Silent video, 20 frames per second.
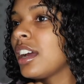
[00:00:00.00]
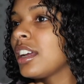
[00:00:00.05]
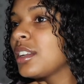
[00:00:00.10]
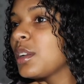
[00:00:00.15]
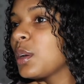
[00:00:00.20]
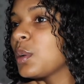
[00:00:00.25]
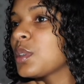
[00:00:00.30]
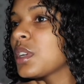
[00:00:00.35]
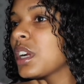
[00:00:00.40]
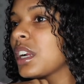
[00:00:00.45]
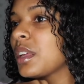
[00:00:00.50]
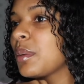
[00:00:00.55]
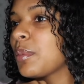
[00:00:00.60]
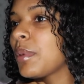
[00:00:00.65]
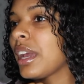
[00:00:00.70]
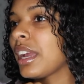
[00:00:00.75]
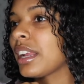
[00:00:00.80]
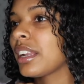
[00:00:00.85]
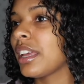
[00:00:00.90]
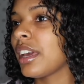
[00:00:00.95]
No turning
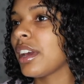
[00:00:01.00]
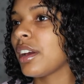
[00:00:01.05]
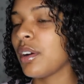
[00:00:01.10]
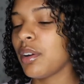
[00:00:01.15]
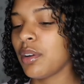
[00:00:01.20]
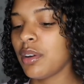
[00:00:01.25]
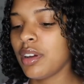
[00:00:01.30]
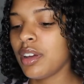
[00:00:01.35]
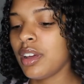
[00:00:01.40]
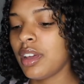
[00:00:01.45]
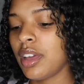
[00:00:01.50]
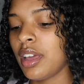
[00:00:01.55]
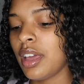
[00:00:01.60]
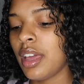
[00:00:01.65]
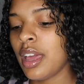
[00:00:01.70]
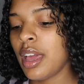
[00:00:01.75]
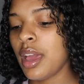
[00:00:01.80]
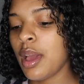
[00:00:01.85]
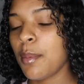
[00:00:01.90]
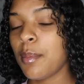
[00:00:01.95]
back now.
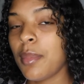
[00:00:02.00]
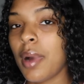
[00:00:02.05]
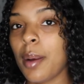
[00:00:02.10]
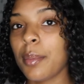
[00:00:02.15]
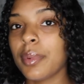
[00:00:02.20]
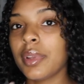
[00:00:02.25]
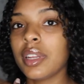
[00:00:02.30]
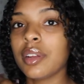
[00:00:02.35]
Mama